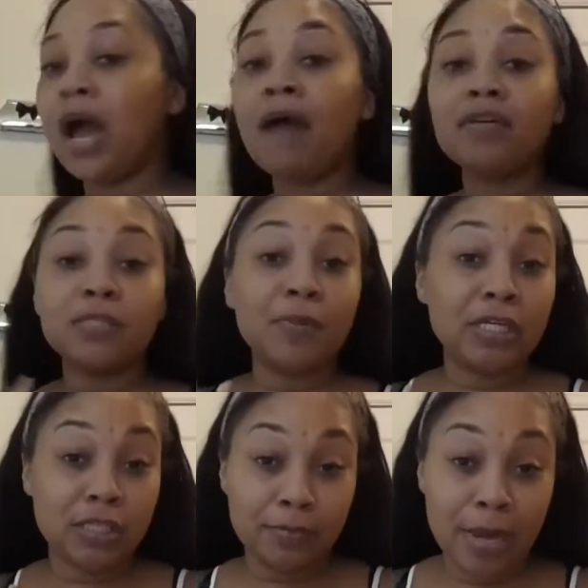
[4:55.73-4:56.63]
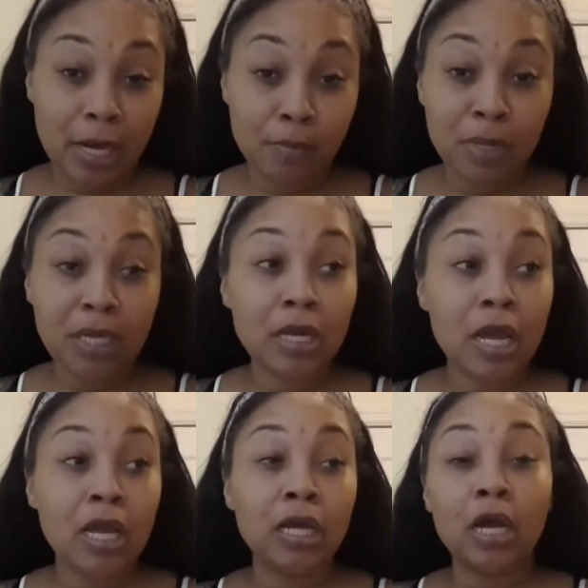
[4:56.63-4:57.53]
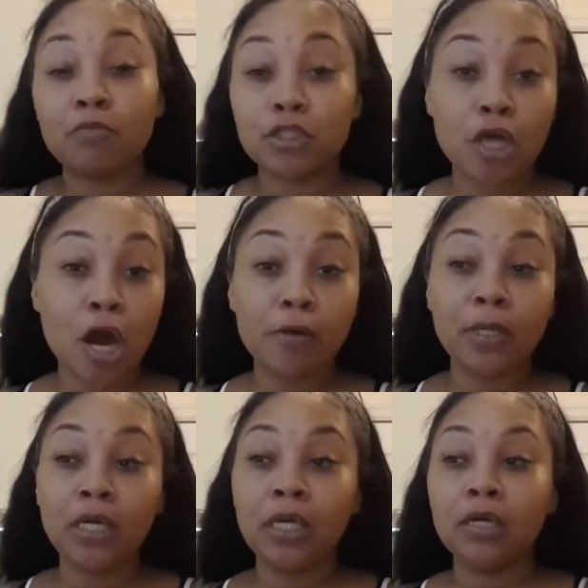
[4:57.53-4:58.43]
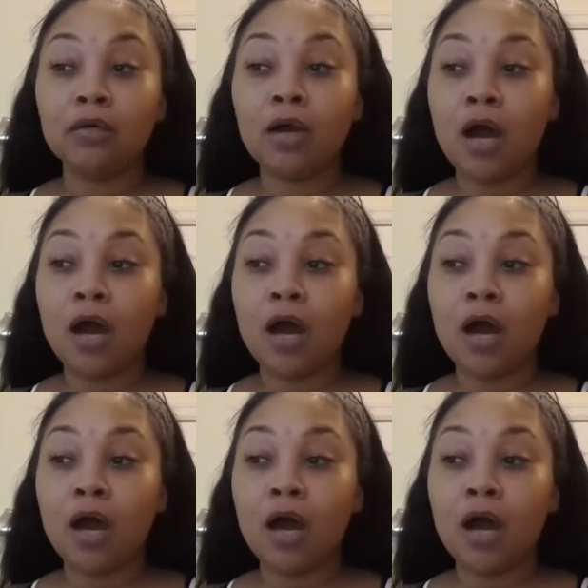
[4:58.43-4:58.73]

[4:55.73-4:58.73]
I have a speech impediment, and I'm sorry.